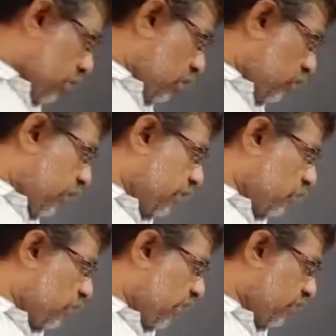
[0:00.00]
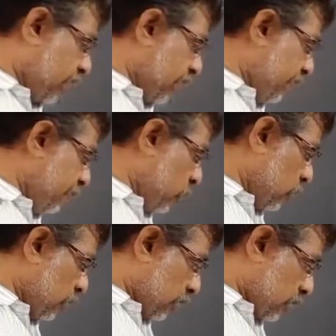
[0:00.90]
12 2s are 24.
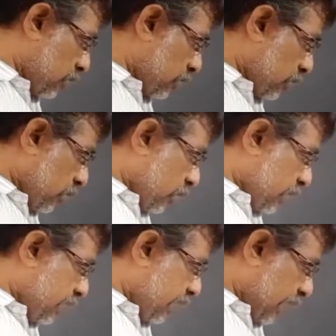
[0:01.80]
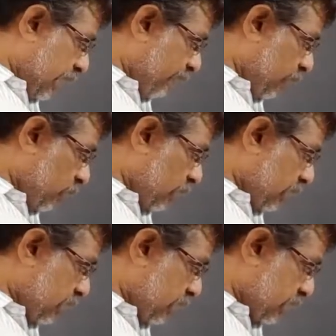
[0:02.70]
Then left out
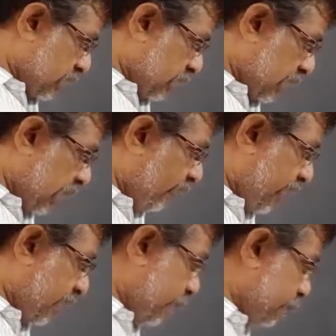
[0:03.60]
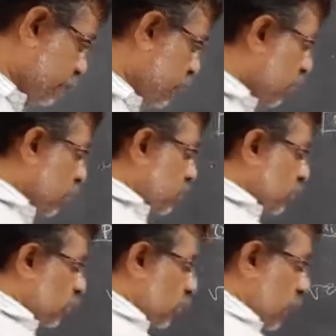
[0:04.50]
is 11.
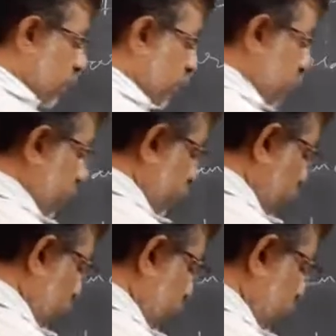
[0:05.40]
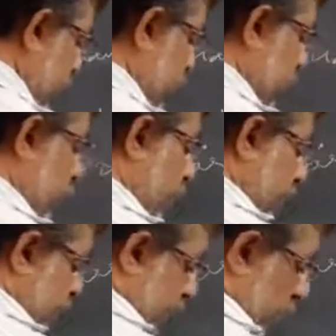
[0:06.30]
So I am giving point of 0
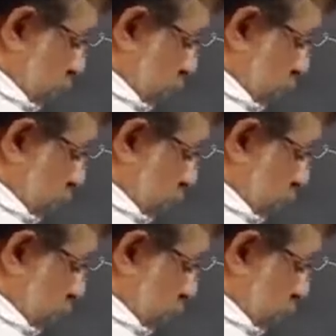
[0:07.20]
110.